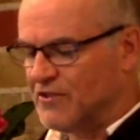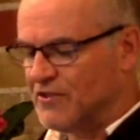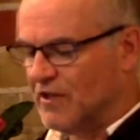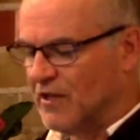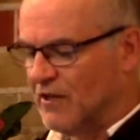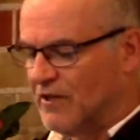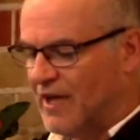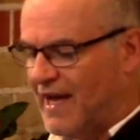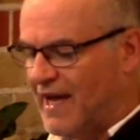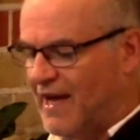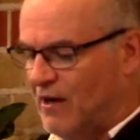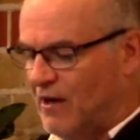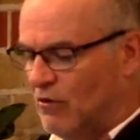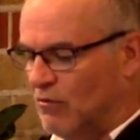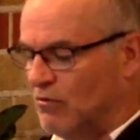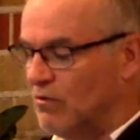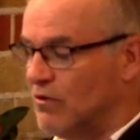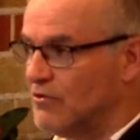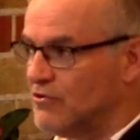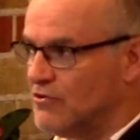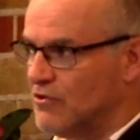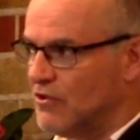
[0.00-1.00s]
and go to
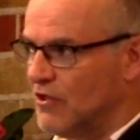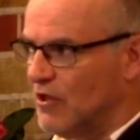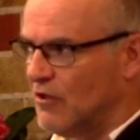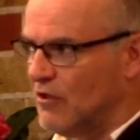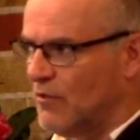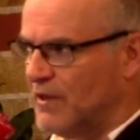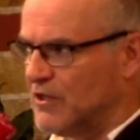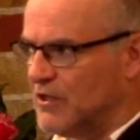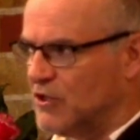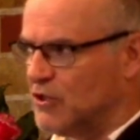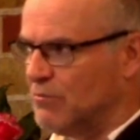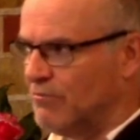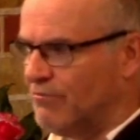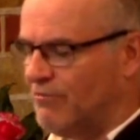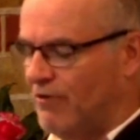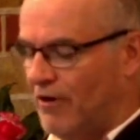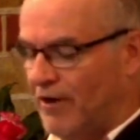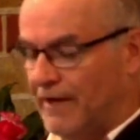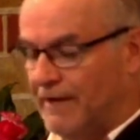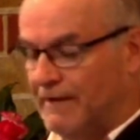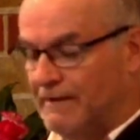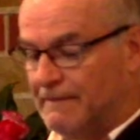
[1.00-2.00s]
hell, to the unquenchable
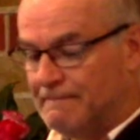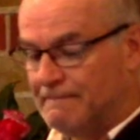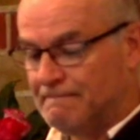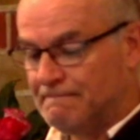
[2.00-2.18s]
fire.